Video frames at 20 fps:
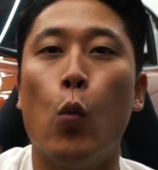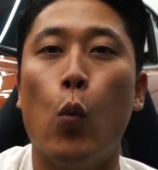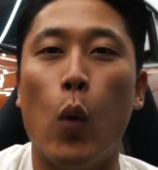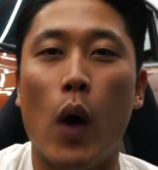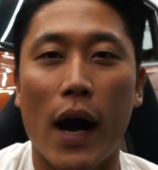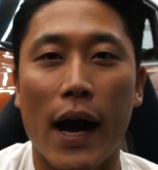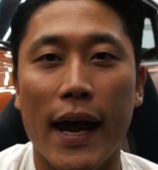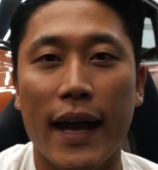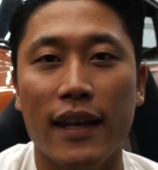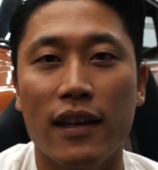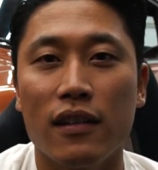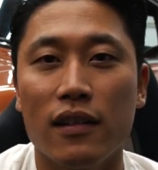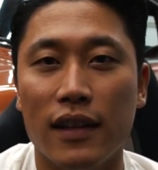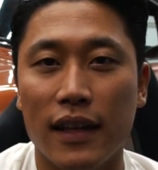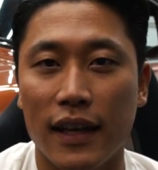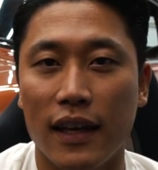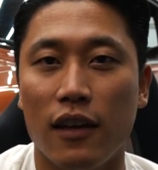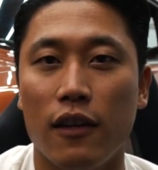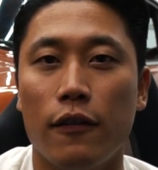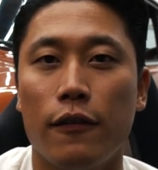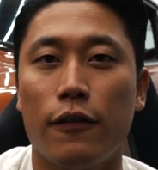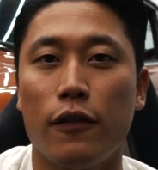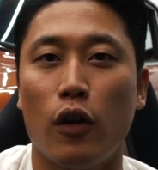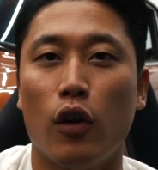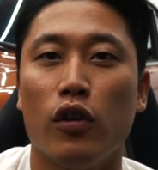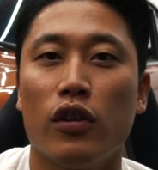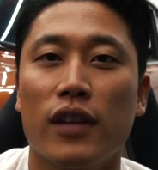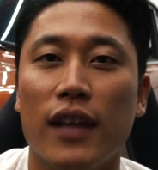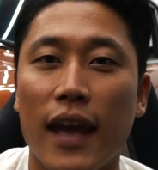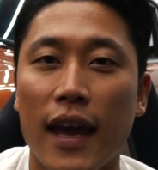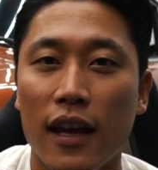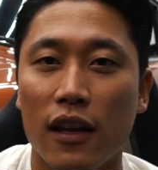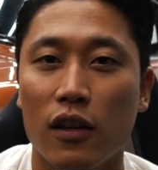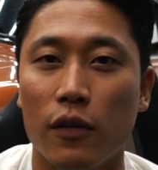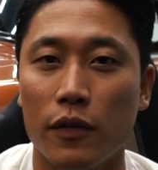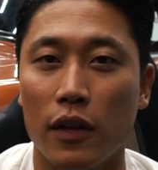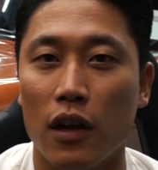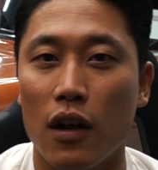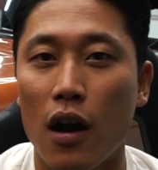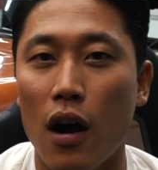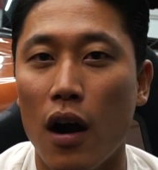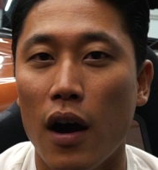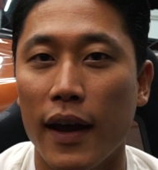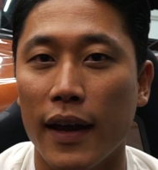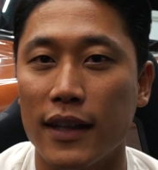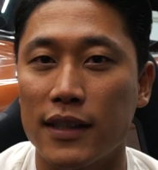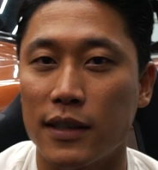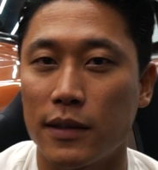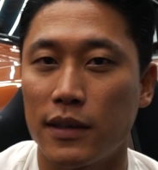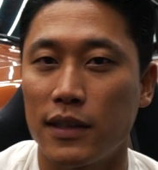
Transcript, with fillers: wide the front end of the car is,